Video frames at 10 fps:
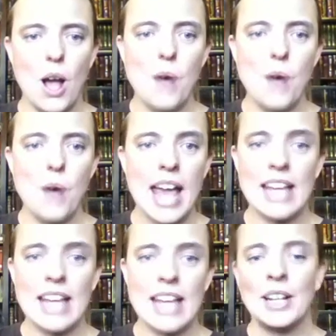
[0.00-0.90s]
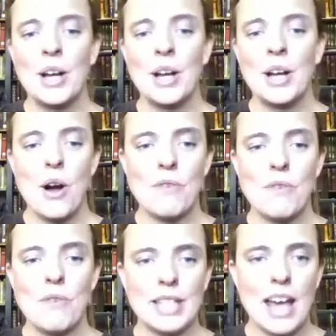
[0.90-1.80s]
Okay,
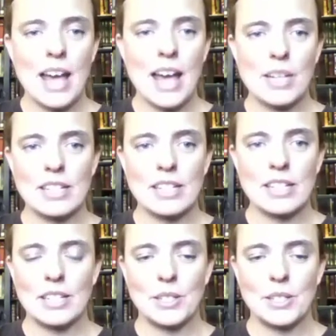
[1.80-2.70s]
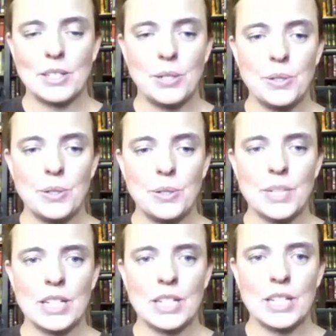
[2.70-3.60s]
hopefully that wasn't
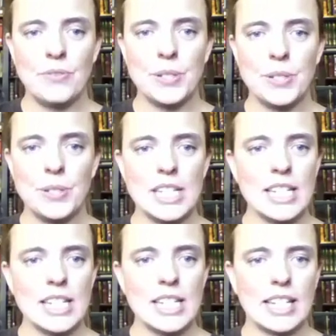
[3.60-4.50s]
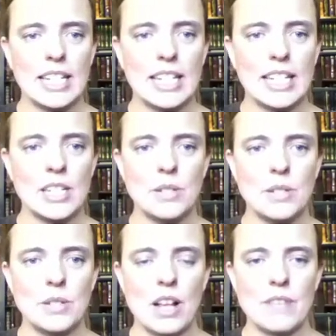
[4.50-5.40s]
too confusing. Again,
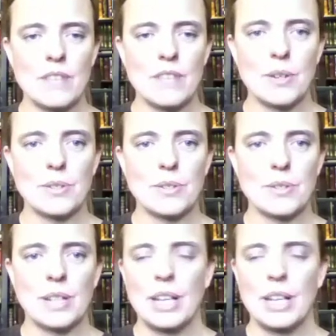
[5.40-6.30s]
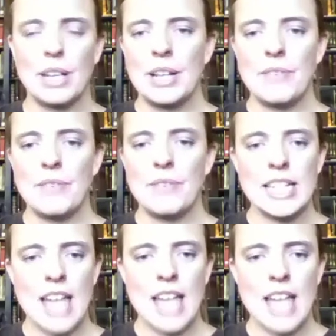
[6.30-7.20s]
use all of those
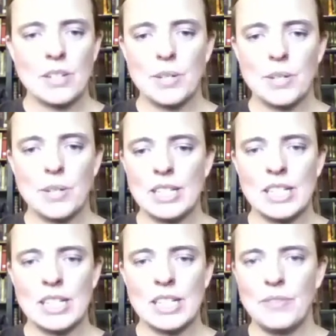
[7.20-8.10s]
VTAC sources